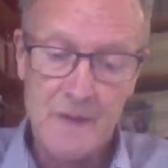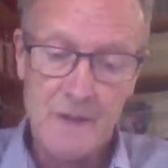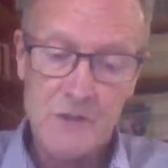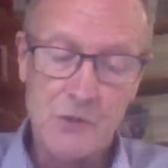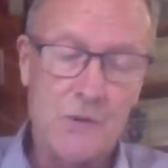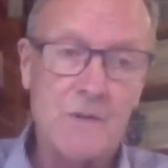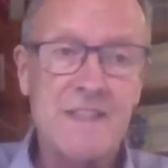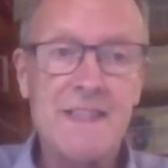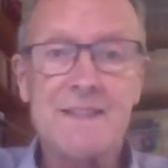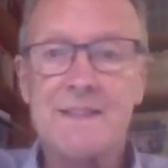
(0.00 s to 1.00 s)
Tort
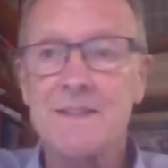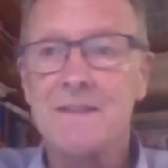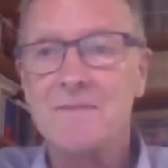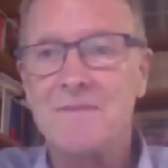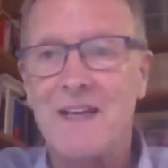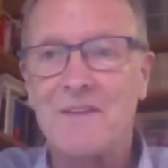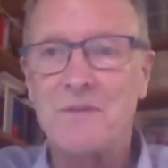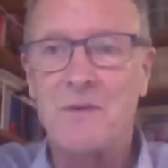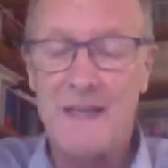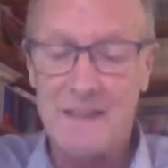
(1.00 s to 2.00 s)
is
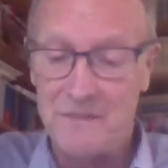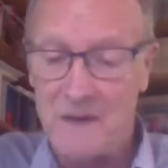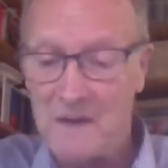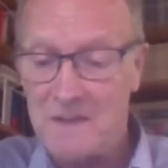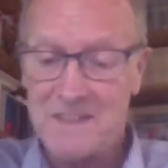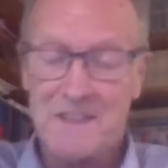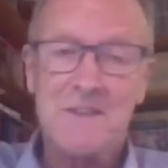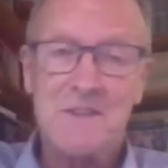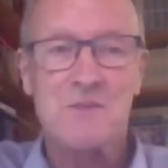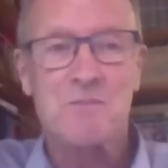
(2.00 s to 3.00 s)
therefore a vast
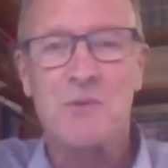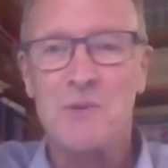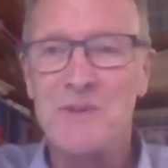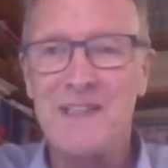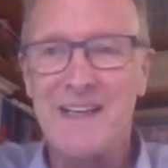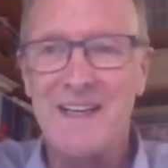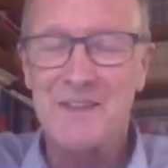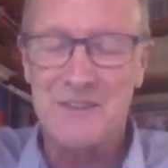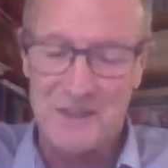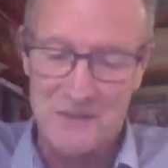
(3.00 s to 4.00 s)
and sprawling
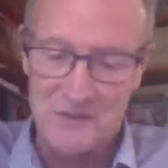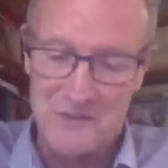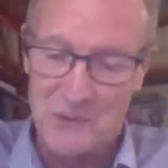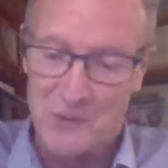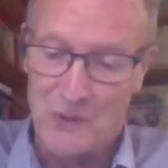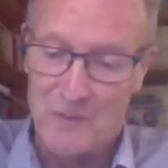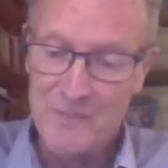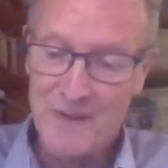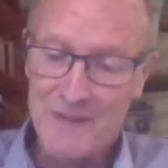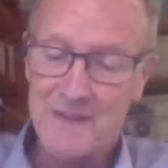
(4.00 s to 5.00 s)
area of law,
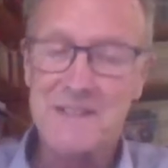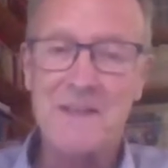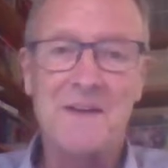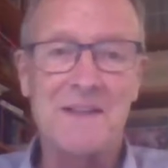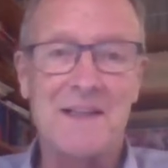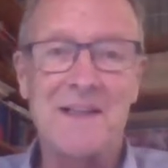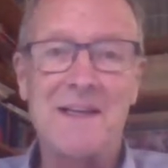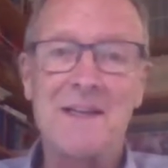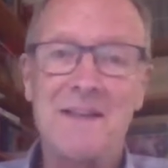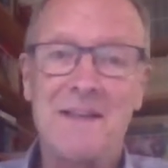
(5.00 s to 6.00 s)
and
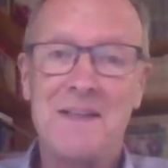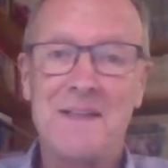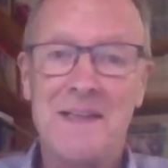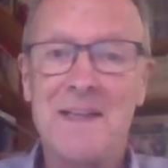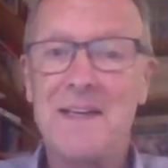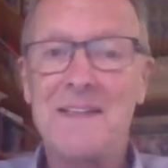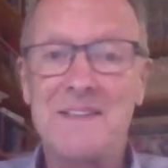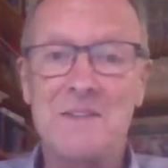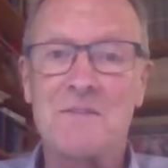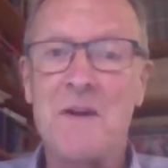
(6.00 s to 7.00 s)
certainly it
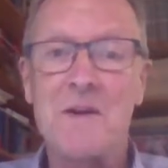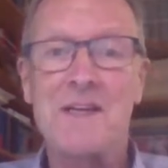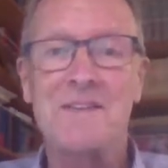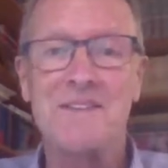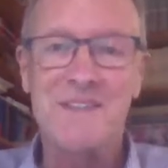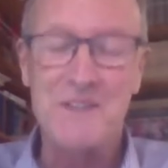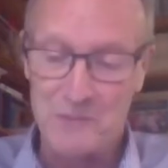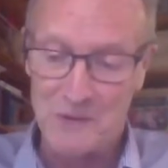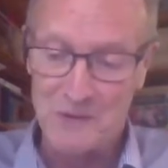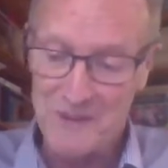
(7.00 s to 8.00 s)
is of very
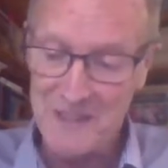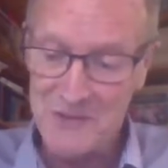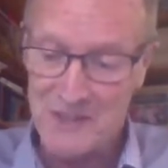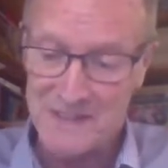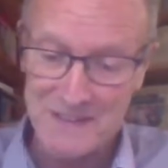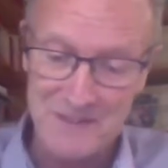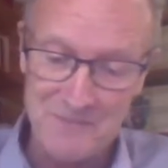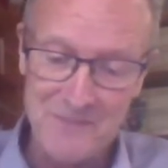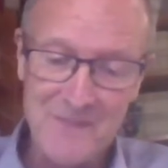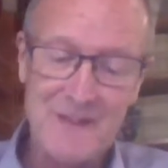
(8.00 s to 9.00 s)
considerable interest.
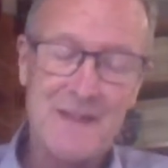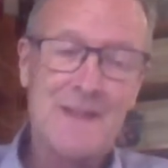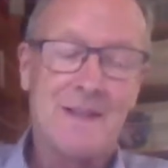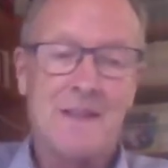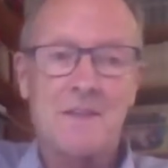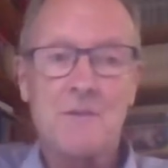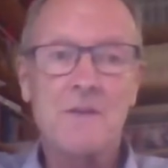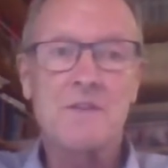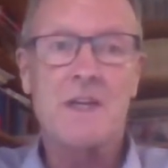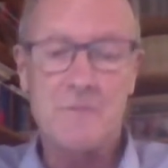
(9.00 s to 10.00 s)
And it
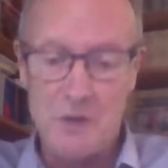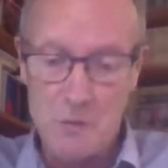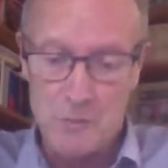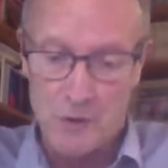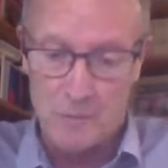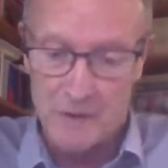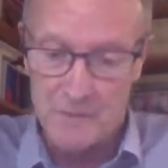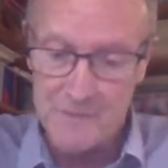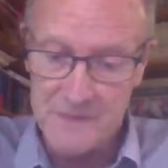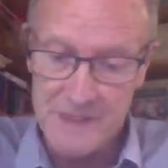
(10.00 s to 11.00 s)
throws up new
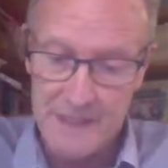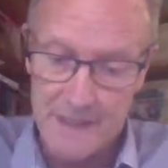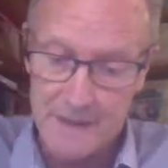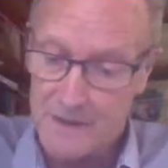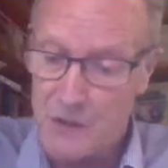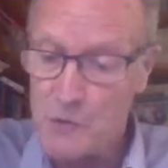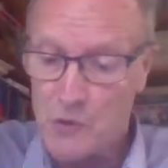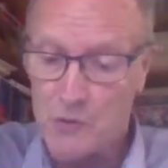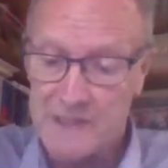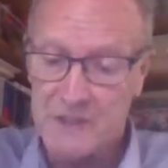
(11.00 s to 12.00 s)
problems and new
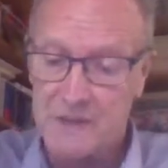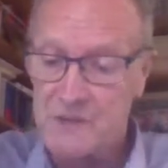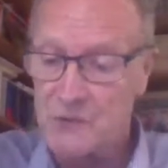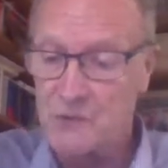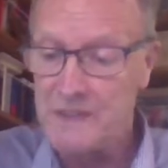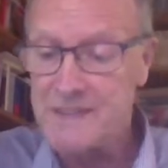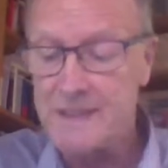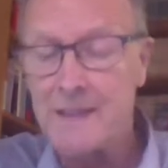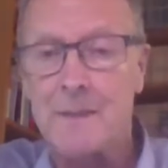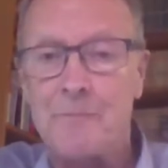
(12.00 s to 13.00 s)
questions all the
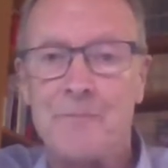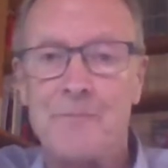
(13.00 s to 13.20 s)
time.